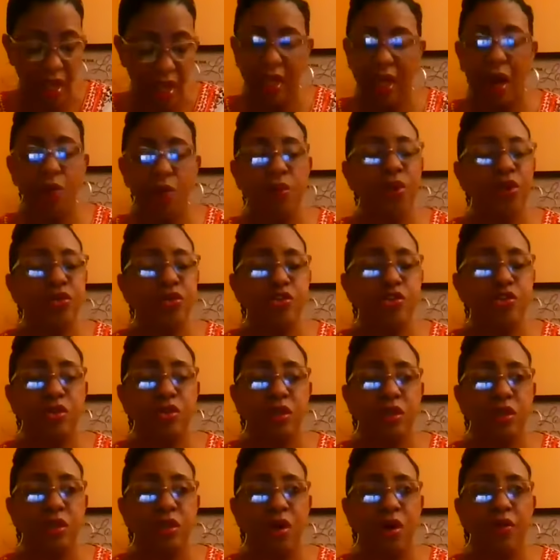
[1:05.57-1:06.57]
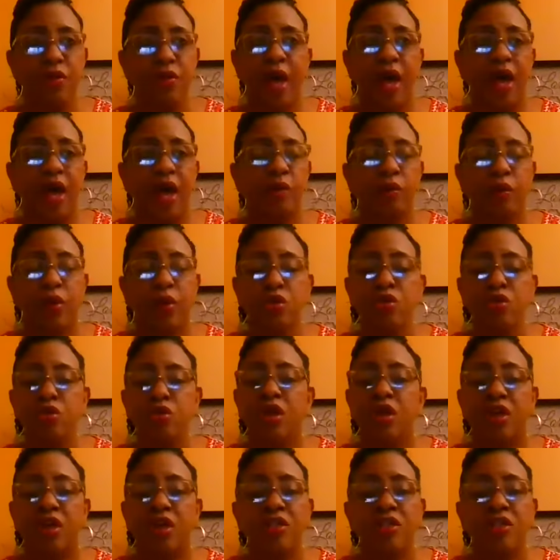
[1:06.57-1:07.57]
And I want you to know that when you
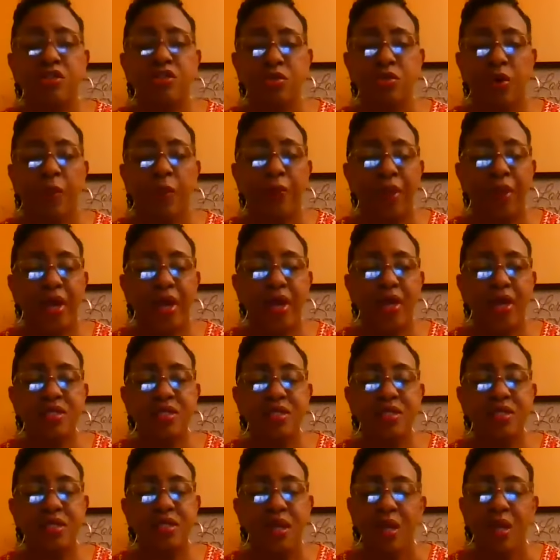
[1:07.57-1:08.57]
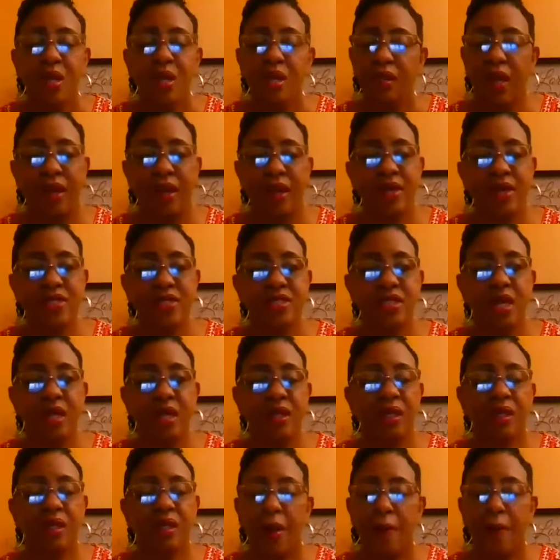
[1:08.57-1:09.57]
can get to a place, like I
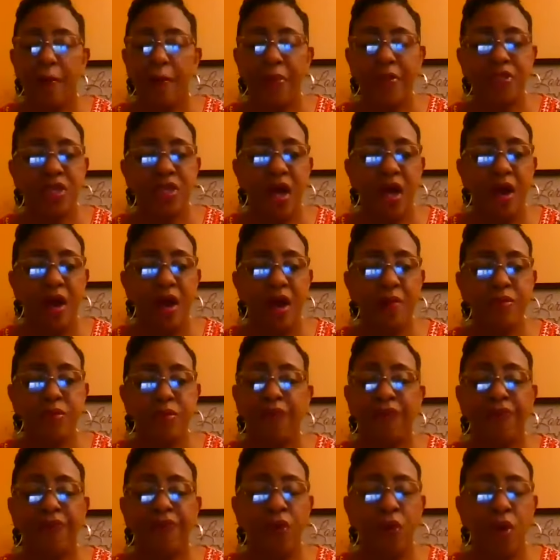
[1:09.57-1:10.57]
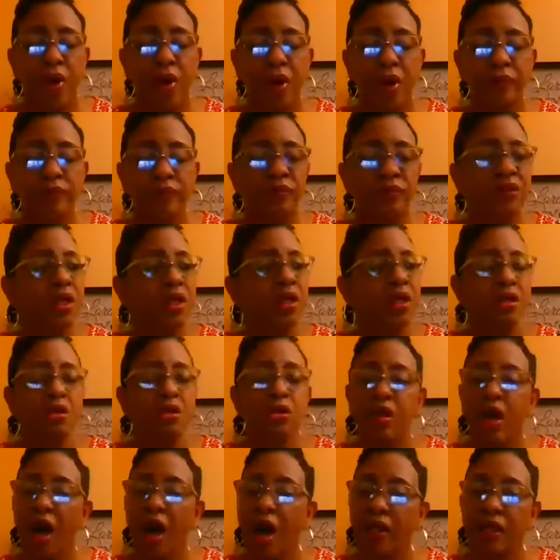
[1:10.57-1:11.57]
said a couple times before,
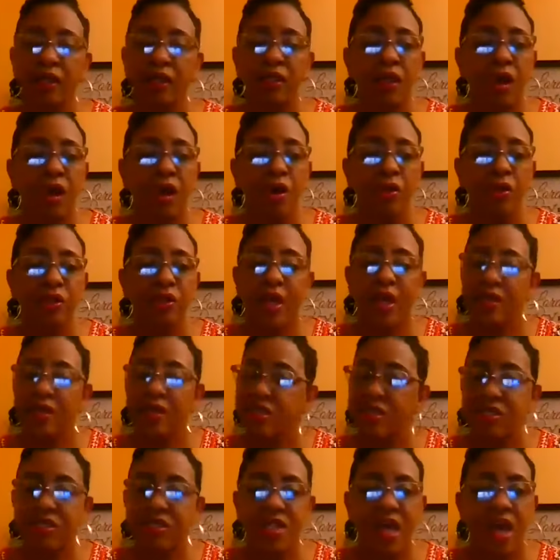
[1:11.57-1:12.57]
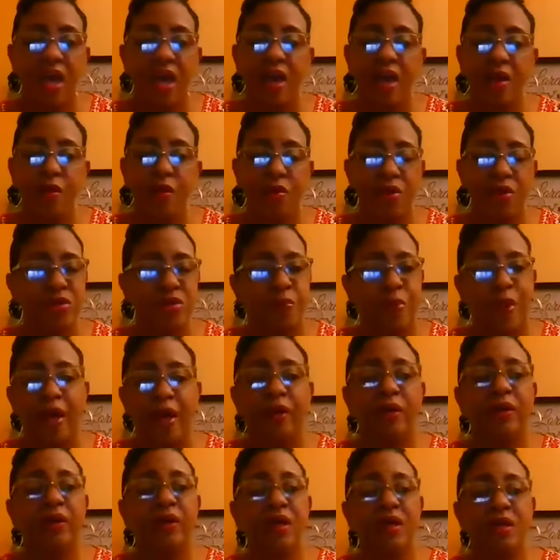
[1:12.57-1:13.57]
you got to know that today was
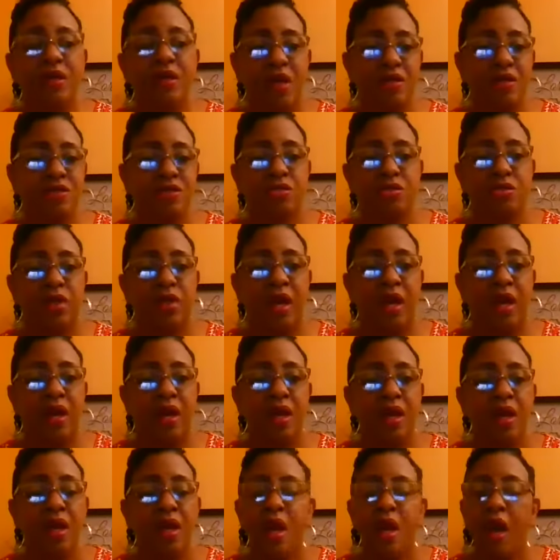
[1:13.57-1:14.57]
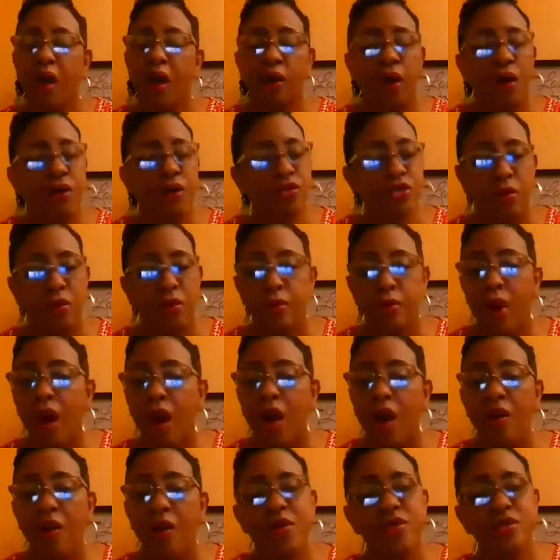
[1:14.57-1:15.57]
better than yesterday. And our
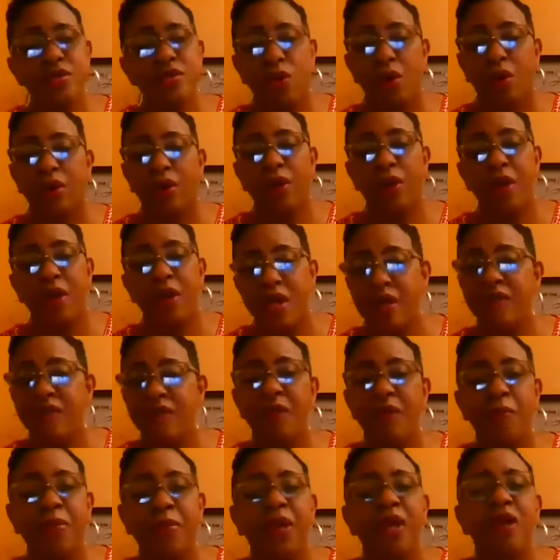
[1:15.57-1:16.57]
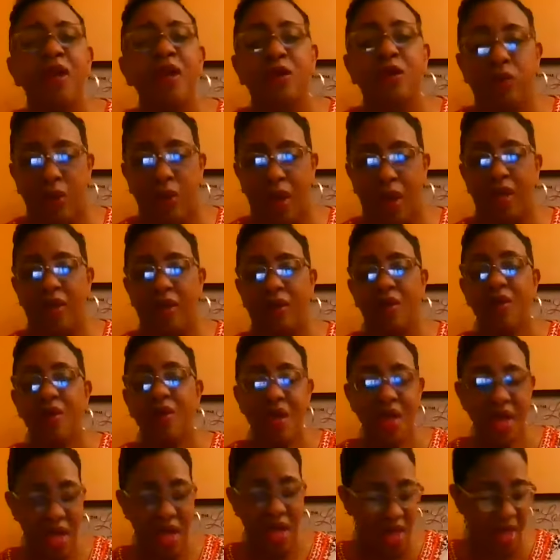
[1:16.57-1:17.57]
tomorrow is going to even be greater.
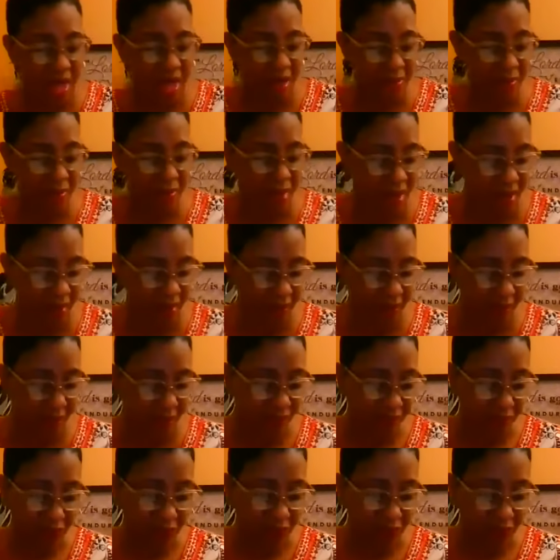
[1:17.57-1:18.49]
Amen.